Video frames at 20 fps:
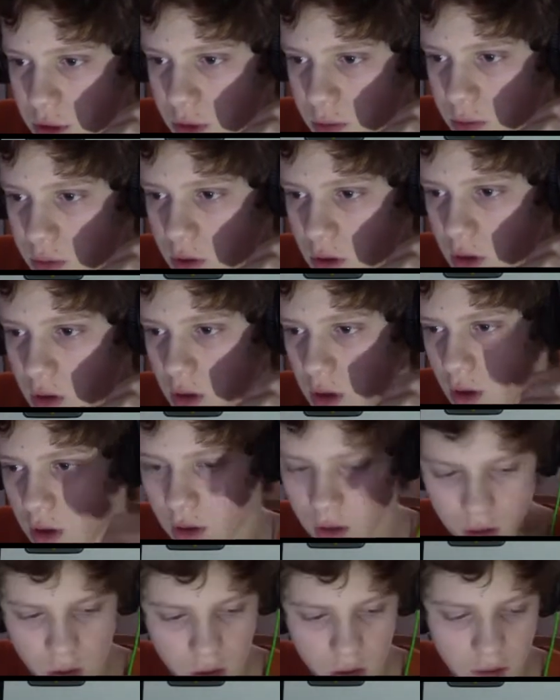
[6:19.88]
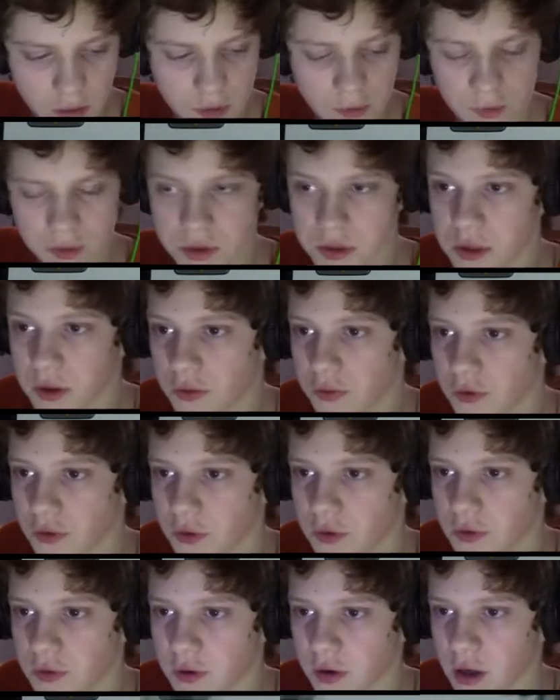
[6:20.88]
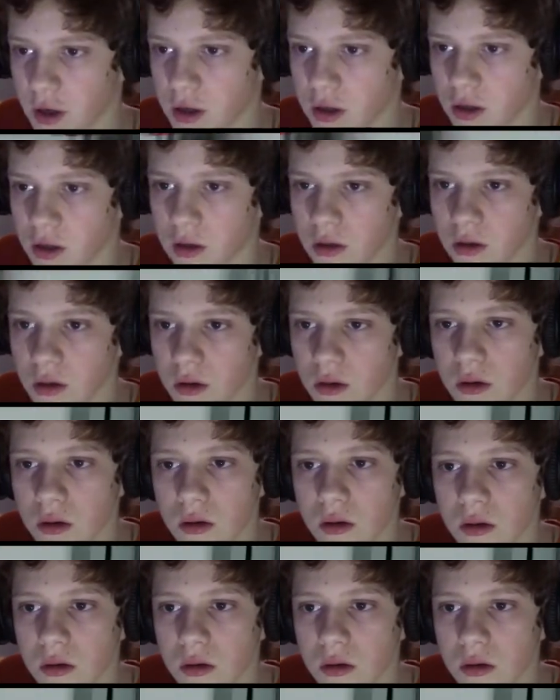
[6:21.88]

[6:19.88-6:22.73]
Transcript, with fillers: chip. And then what's the third thing I needed?